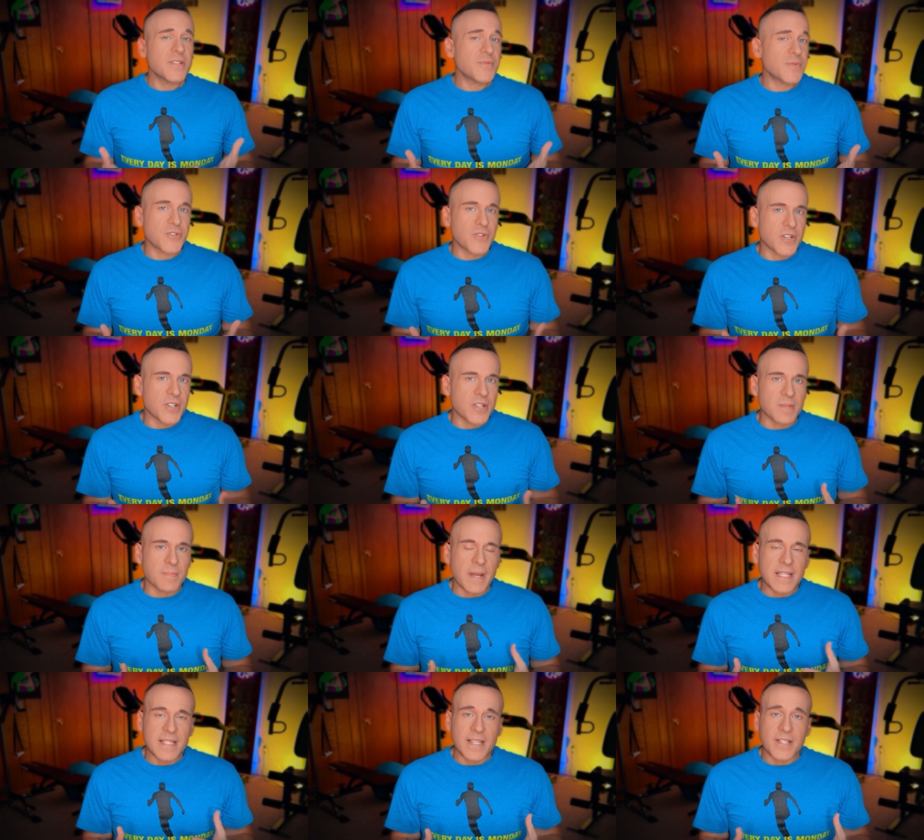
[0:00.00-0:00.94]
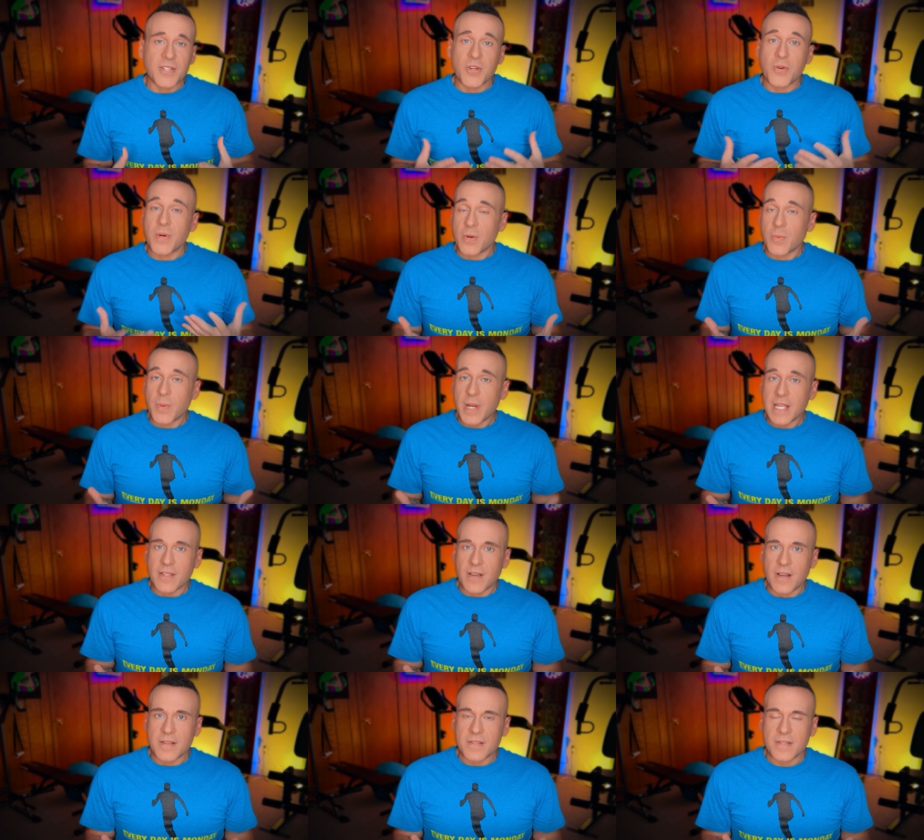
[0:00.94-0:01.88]
restrictions might lead to quick weight
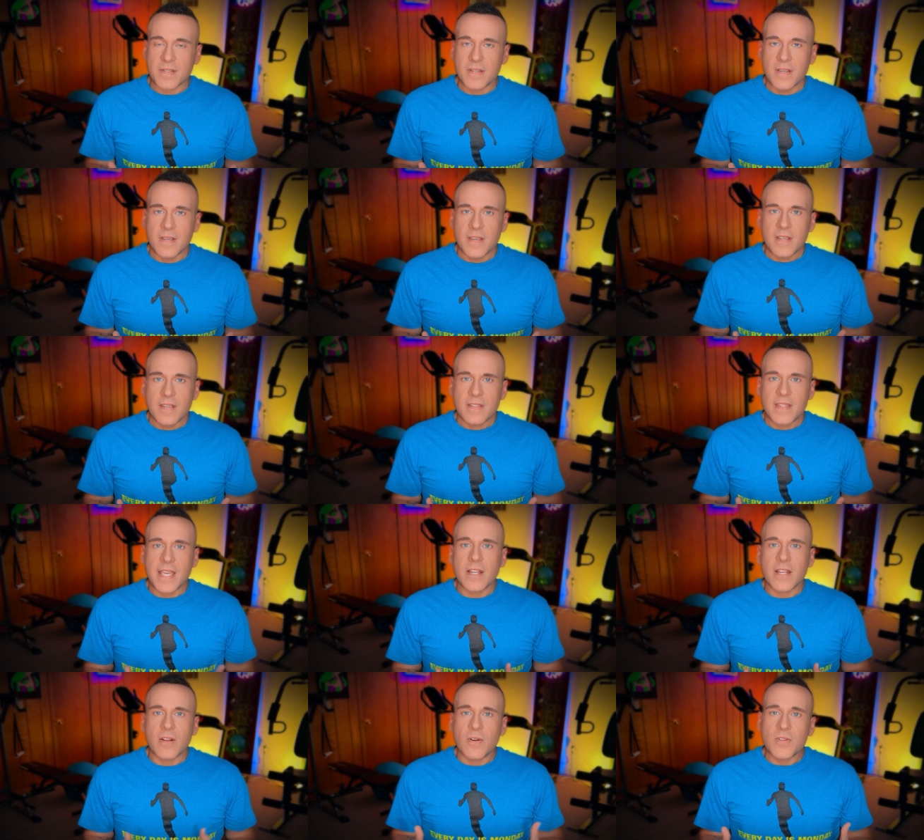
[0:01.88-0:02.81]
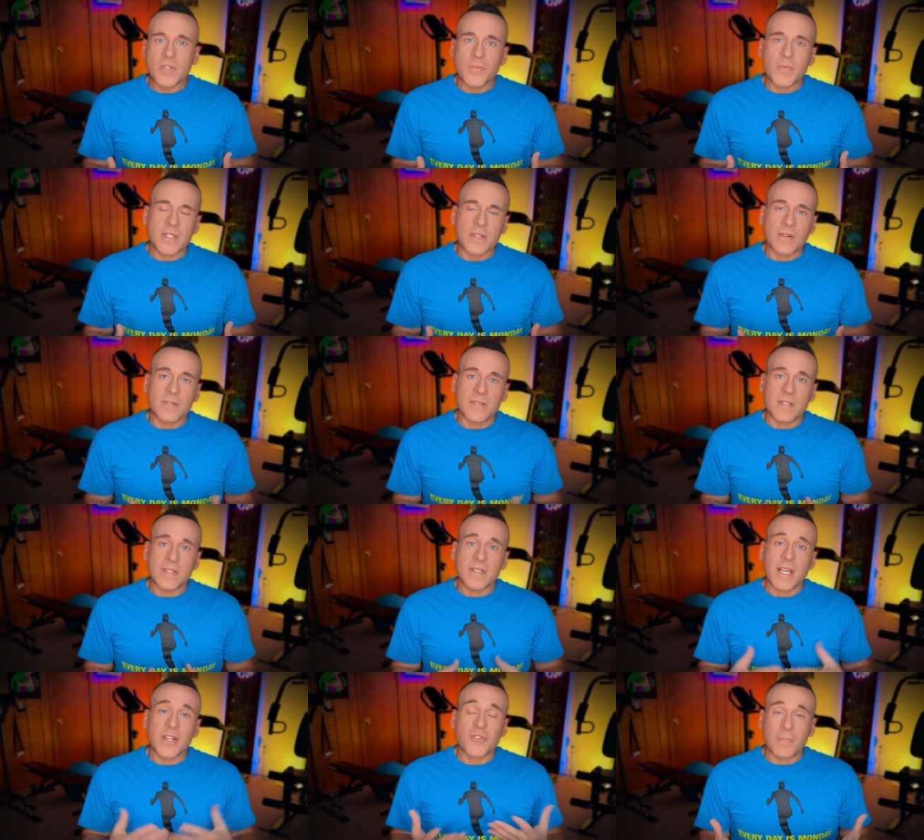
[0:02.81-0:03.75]
loss, they can also result in
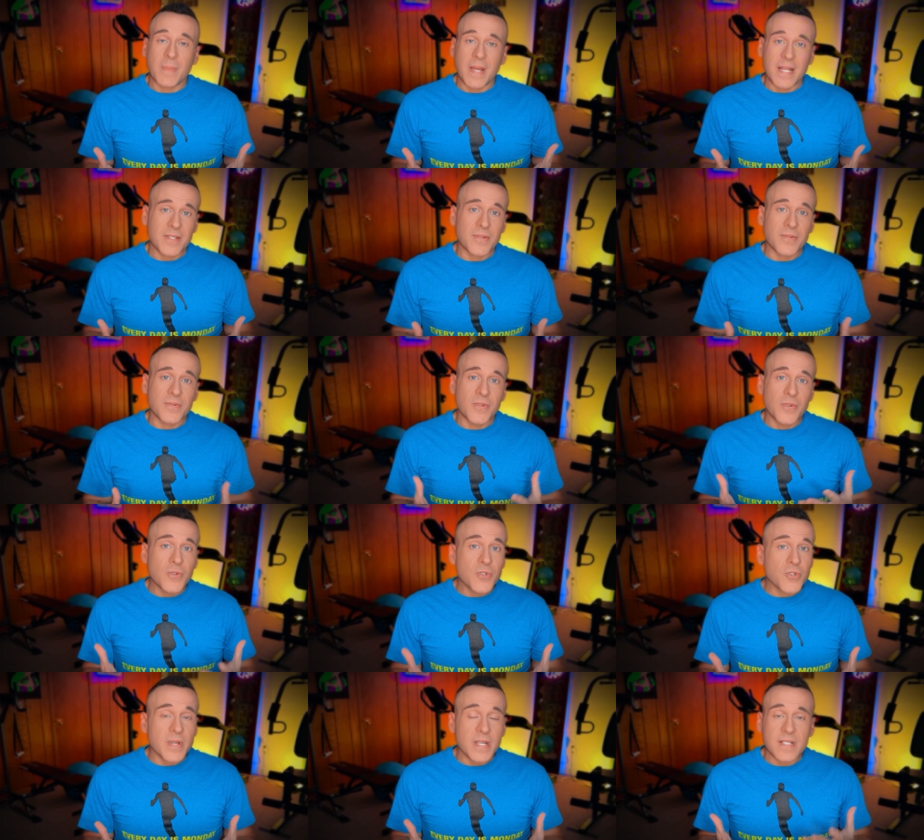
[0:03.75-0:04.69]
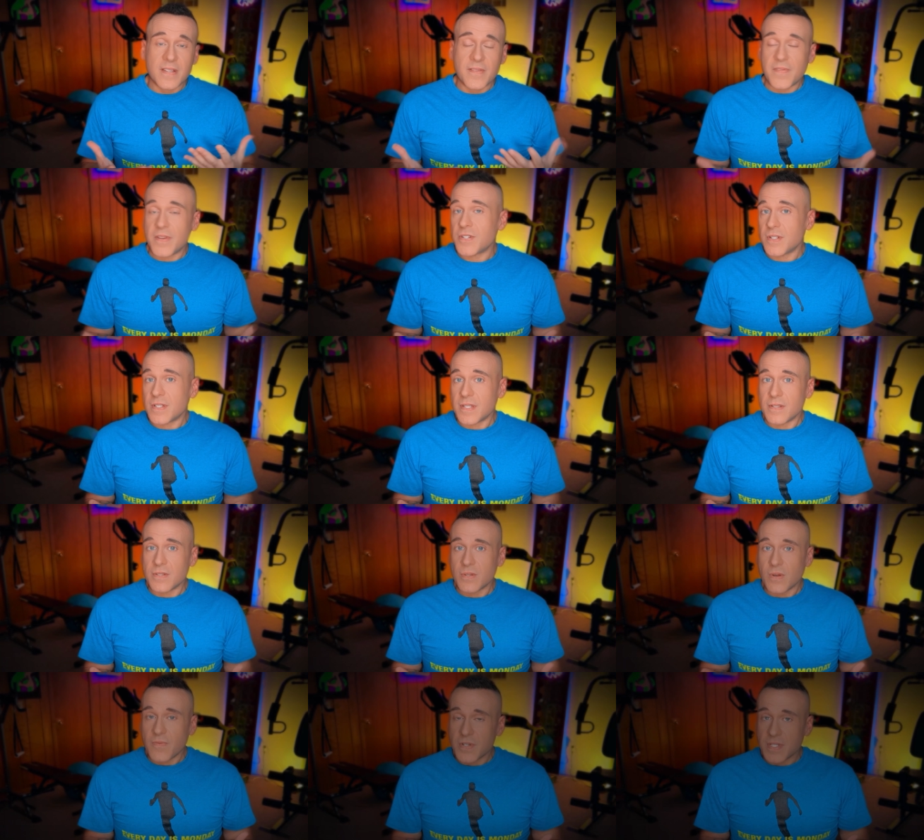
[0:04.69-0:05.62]
detrimental nutrient deficiencies
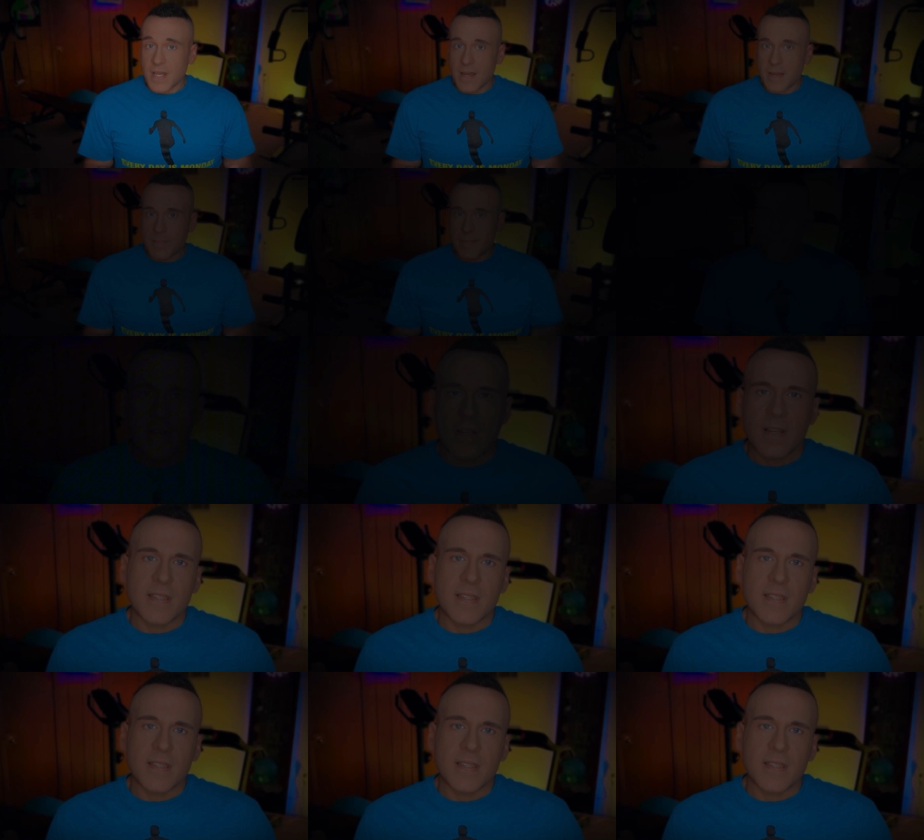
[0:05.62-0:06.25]
over time.